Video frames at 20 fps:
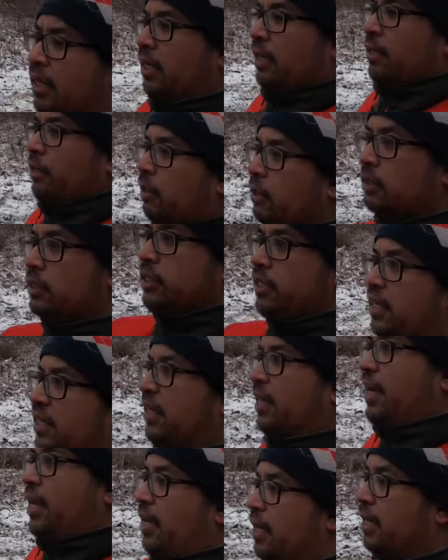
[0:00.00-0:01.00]

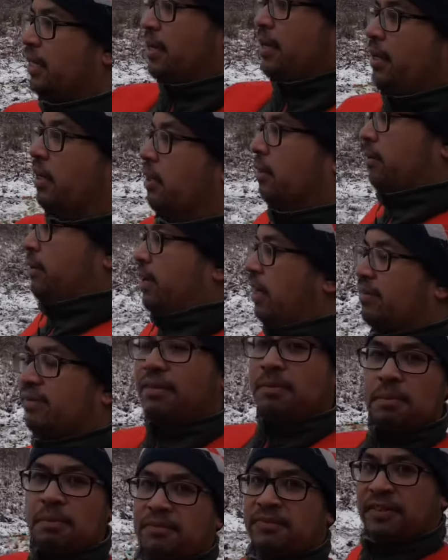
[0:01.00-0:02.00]
Usually, when you have
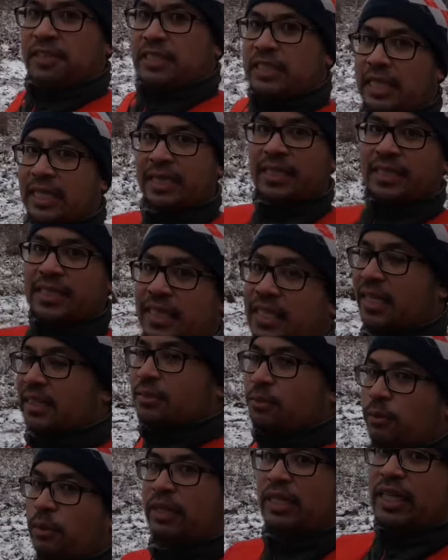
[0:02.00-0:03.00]
open fields like this, it gets
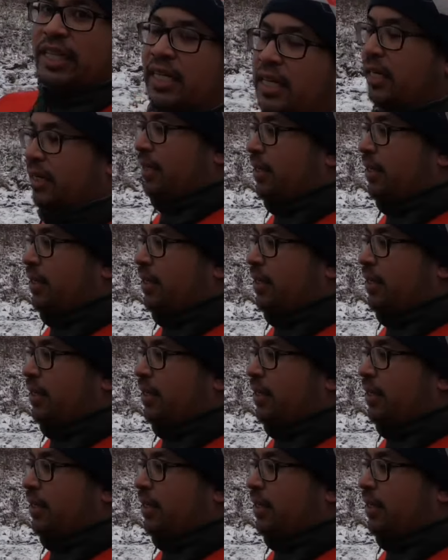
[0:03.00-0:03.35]
windy.